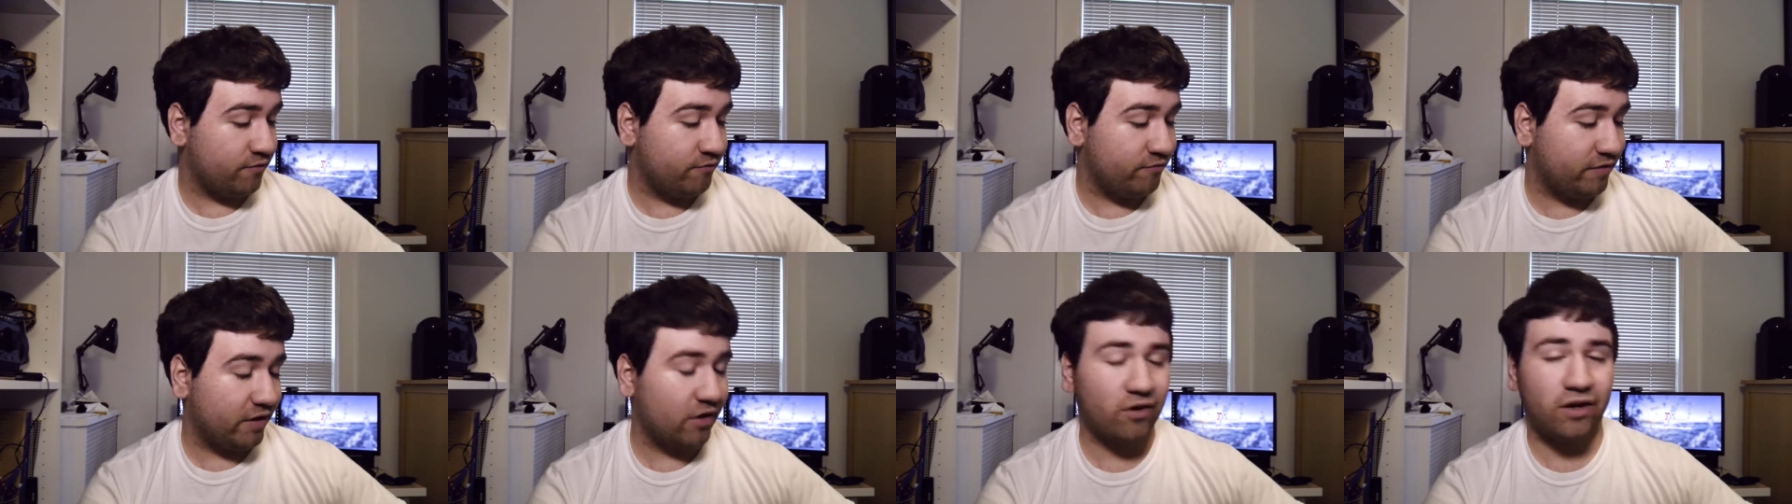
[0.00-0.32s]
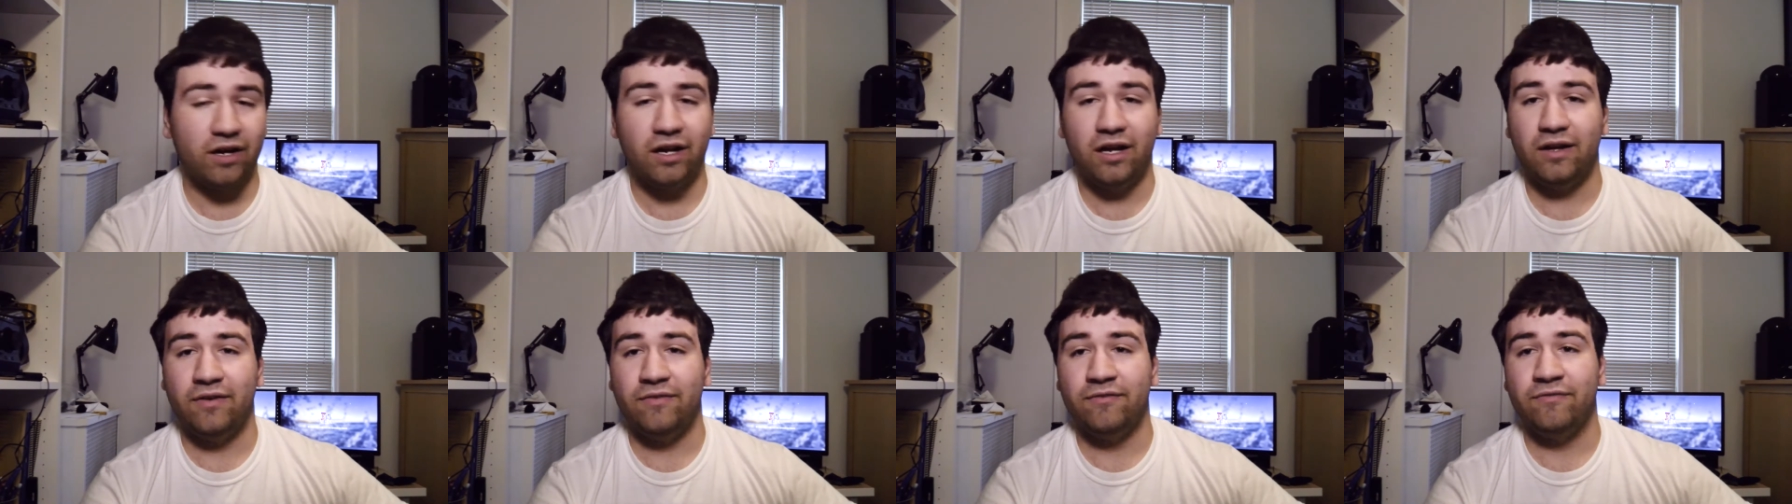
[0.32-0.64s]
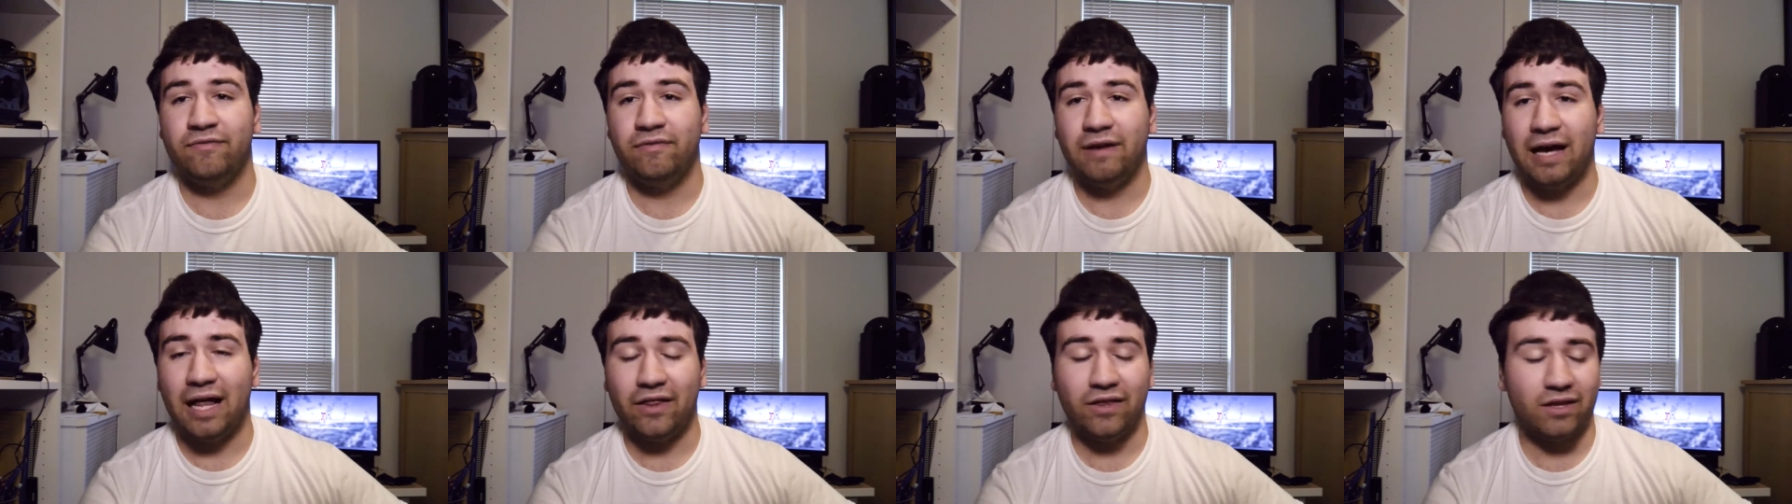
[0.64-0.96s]
very
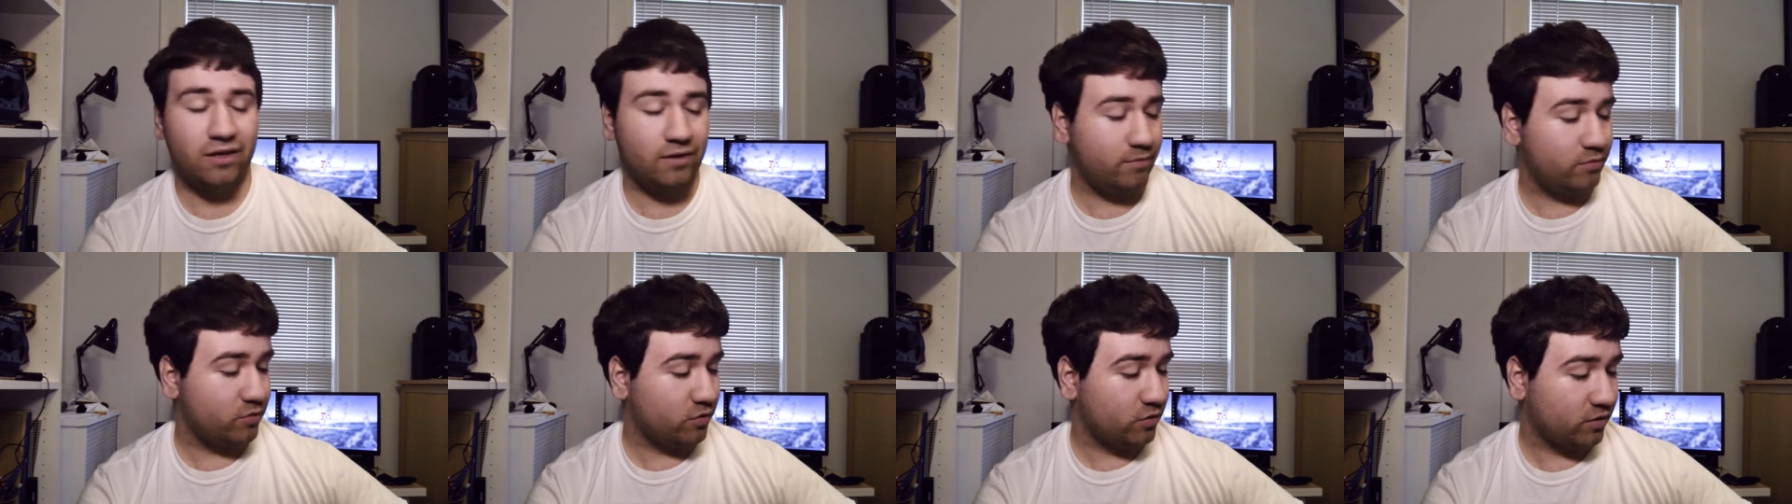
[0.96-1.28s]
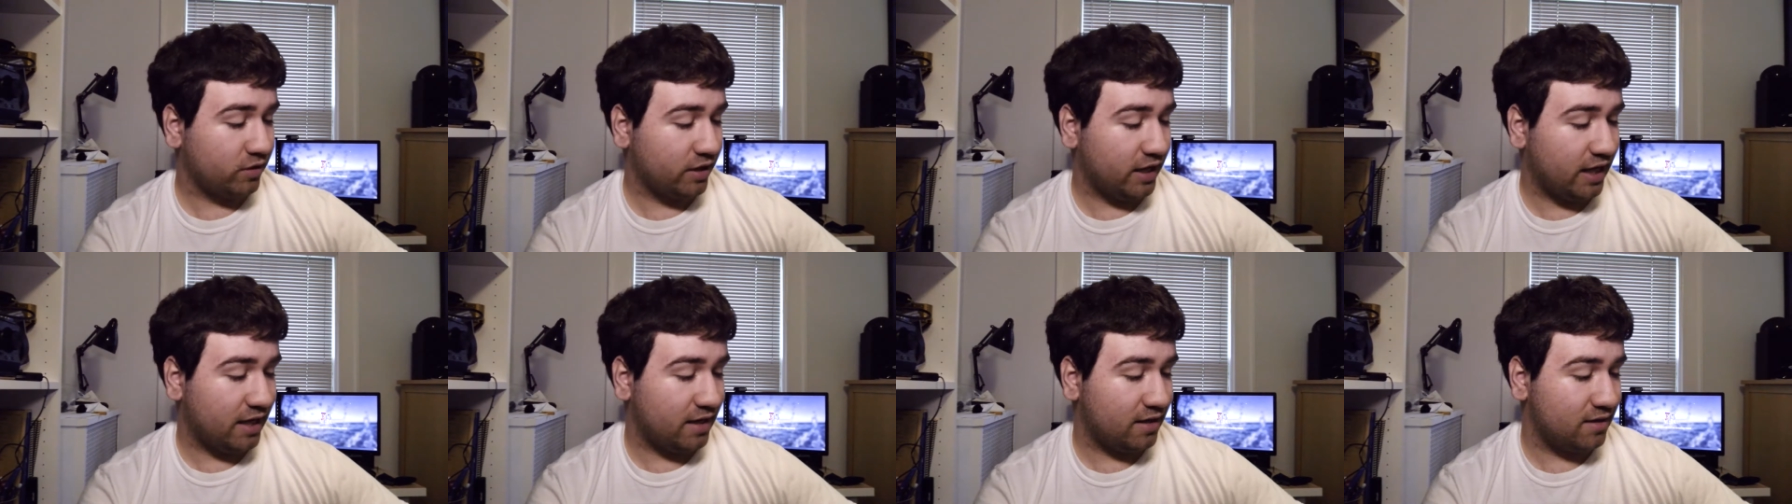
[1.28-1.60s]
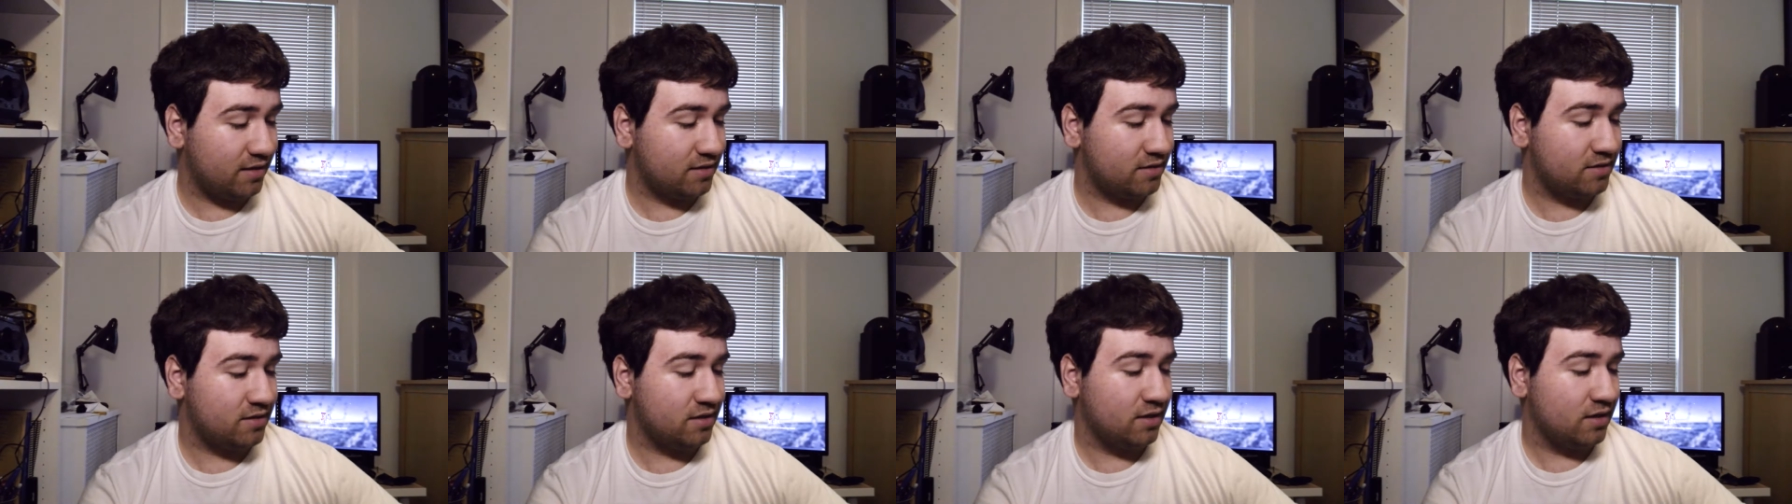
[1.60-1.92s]
valuable
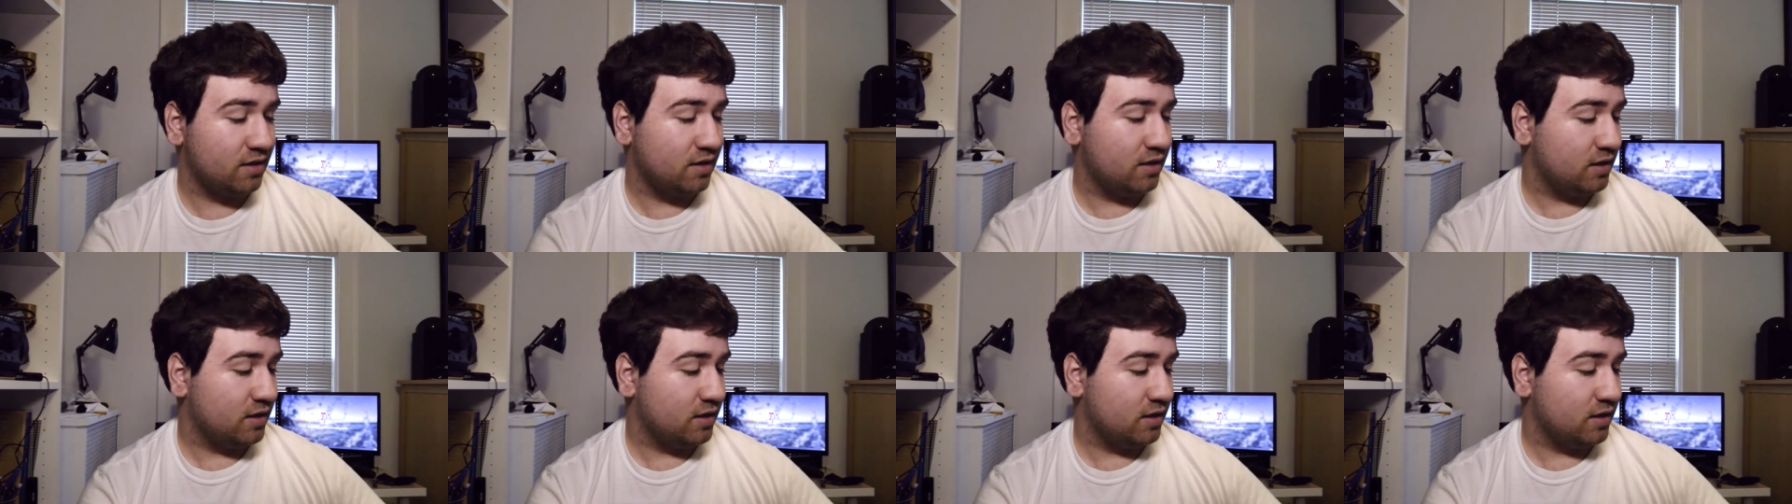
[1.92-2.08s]
and